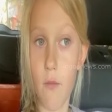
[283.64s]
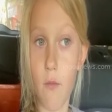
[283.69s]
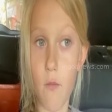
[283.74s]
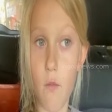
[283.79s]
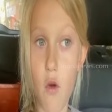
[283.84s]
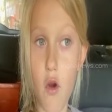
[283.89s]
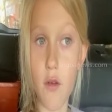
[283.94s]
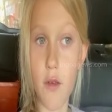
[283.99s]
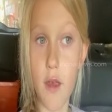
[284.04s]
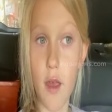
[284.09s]

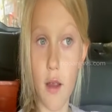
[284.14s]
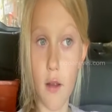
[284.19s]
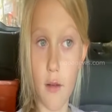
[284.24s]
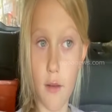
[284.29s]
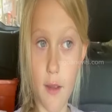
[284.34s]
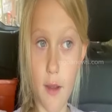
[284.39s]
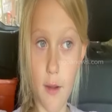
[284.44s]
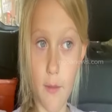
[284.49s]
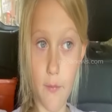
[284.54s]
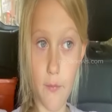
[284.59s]
working
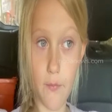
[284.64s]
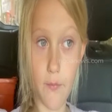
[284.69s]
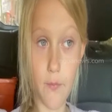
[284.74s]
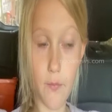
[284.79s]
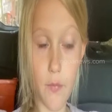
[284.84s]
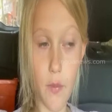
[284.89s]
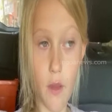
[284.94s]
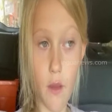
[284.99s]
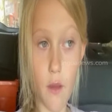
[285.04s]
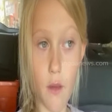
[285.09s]
with the
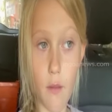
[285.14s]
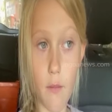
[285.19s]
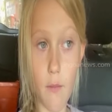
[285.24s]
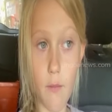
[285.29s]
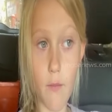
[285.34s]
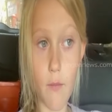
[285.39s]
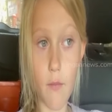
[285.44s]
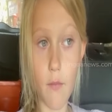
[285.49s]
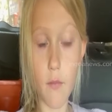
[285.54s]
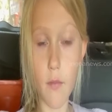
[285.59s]

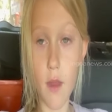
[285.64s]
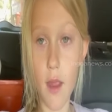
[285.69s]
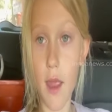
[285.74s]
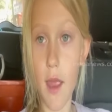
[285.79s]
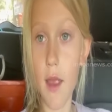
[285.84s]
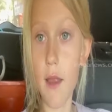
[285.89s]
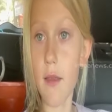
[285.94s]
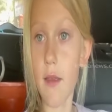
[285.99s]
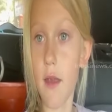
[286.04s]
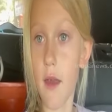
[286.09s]

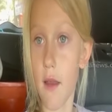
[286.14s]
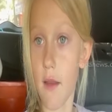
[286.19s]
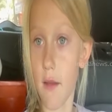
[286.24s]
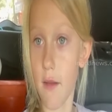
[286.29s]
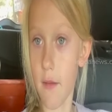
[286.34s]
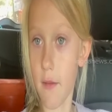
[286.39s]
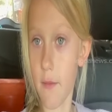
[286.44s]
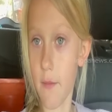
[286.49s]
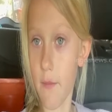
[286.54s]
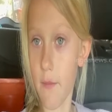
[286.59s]
Indians.